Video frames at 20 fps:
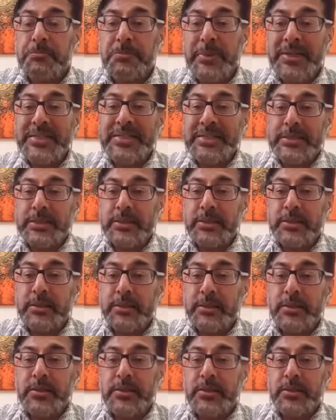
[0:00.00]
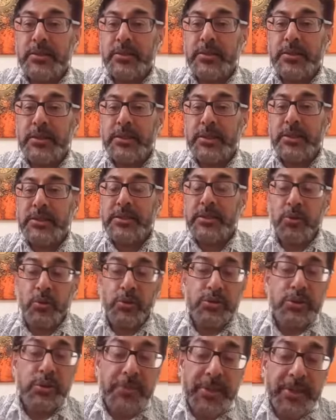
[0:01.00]
But does it
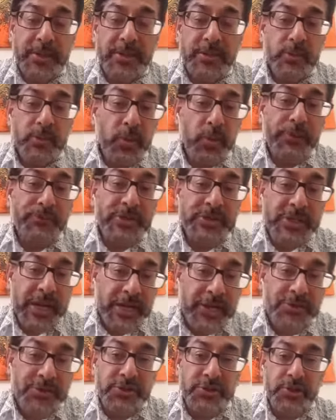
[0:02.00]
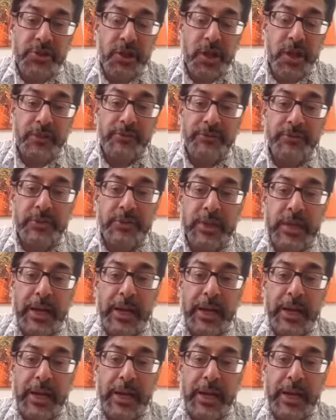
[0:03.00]
also mean you won't have any challenges in your life?